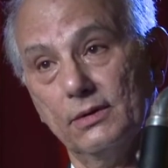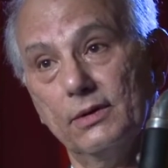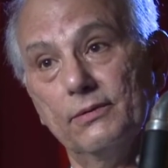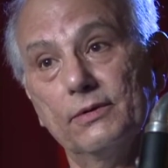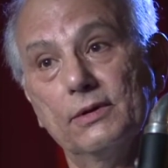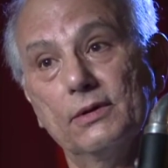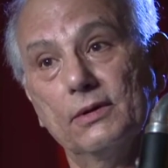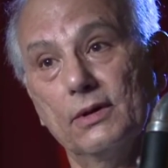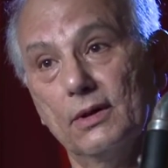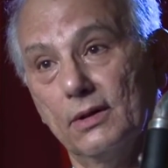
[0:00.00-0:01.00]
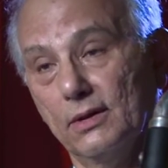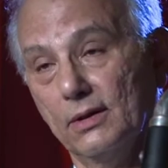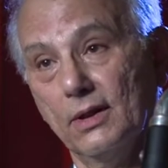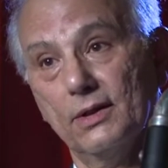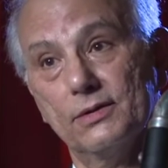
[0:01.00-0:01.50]
Cleveland
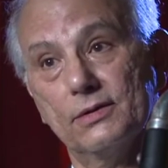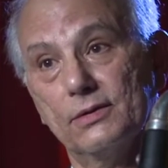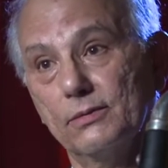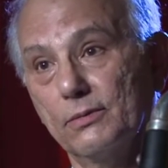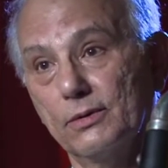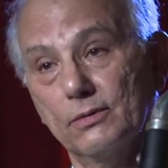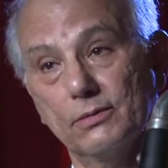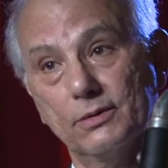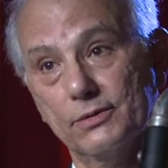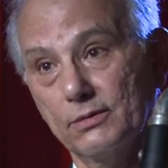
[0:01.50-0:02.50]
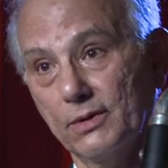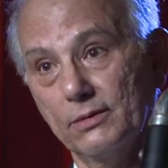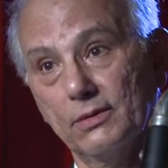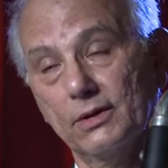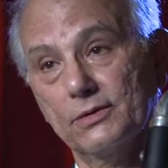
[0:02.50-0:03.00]
has one of the world's great
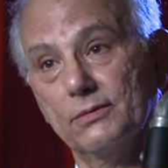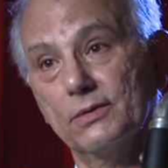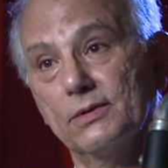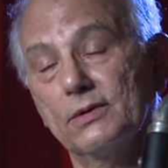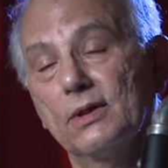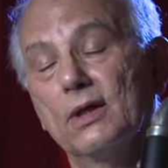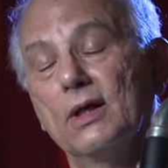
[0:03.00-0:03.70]
orchestras,